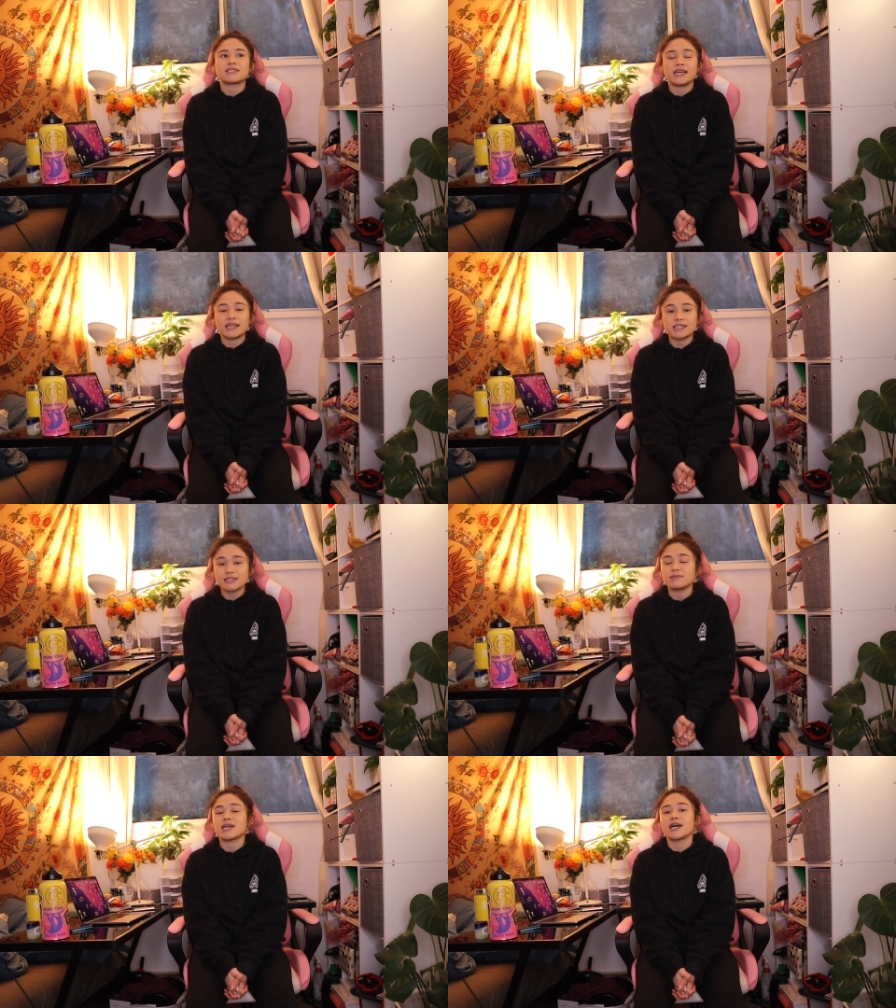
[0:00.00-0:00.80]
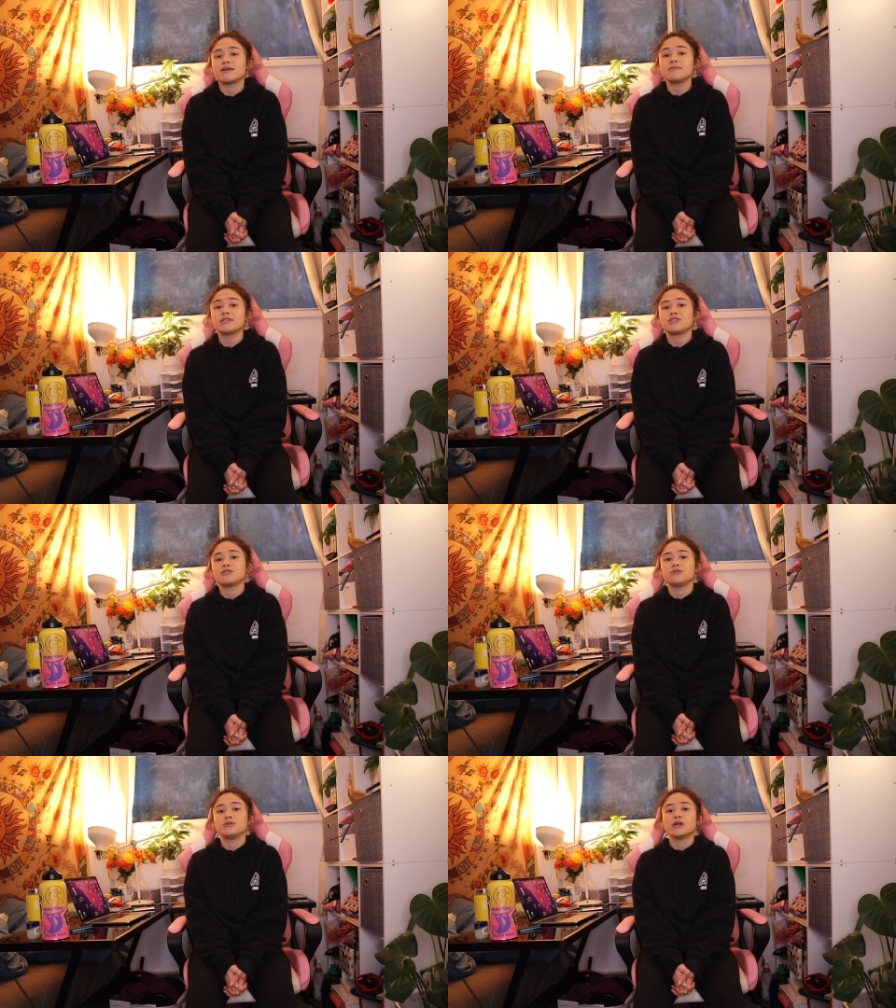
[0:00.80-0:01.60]
taking some time
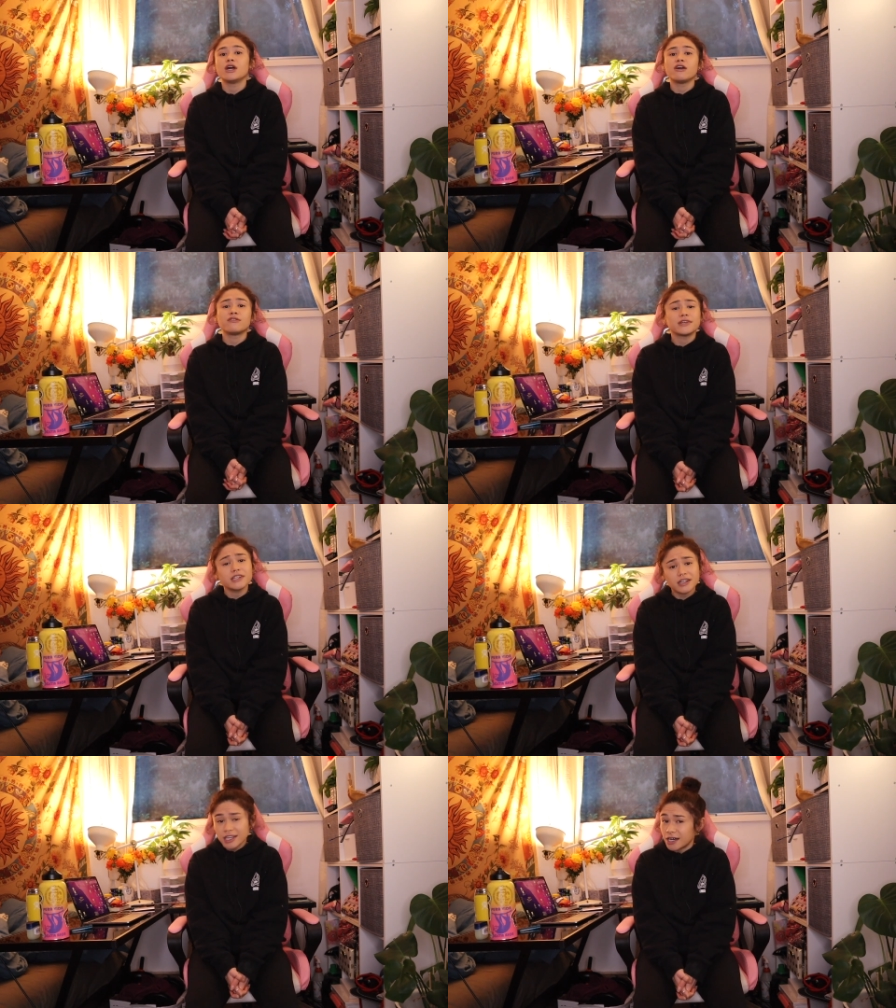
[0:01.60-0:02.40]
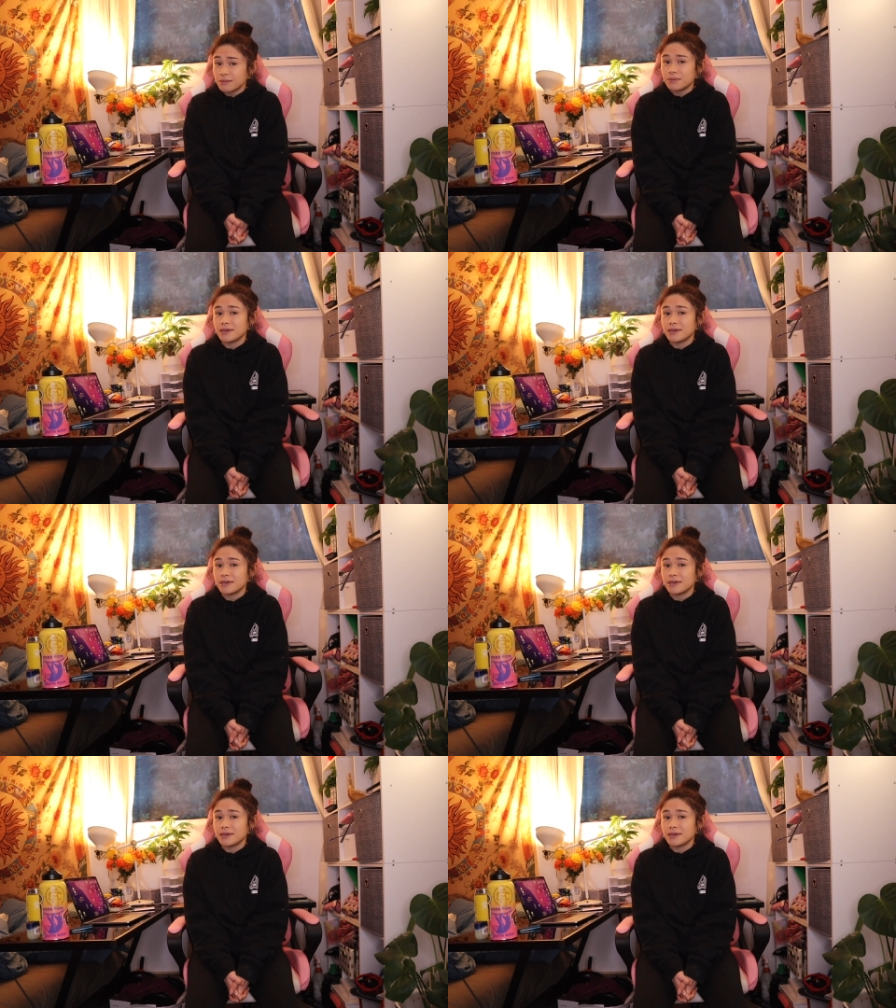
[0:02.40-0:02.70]
to fill your cup